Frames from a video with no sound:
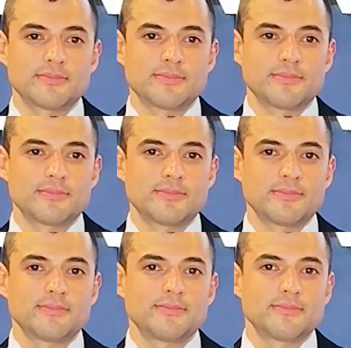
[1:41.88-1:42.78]

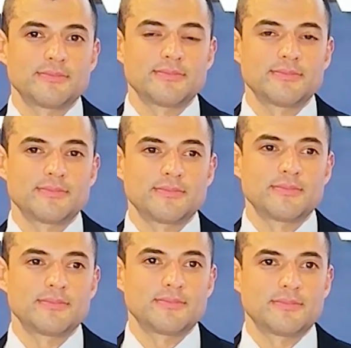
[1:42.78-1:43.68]

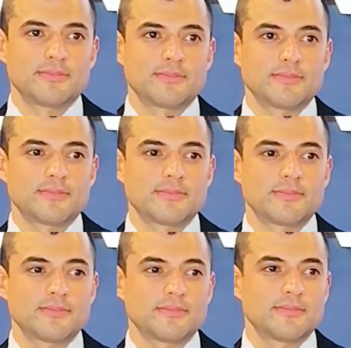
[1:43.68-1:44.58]

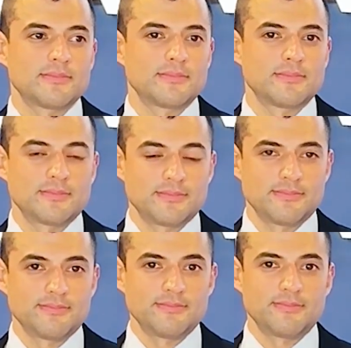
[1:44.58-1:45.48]

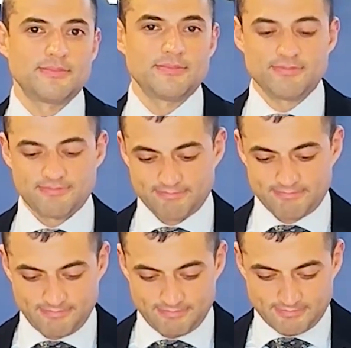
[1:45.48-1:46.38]

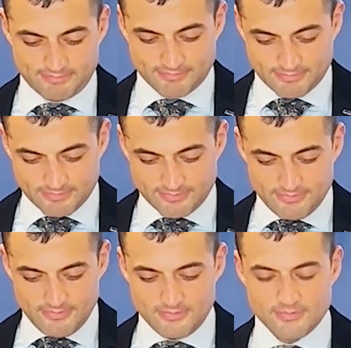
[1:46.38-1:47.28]

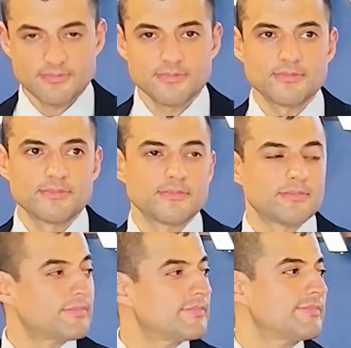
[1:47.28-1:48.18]

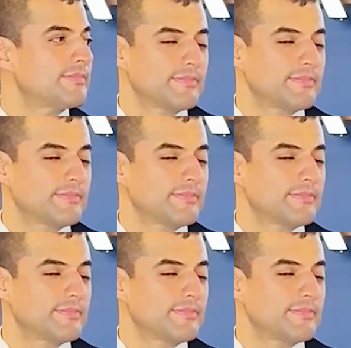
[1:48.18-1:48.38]
[no speech]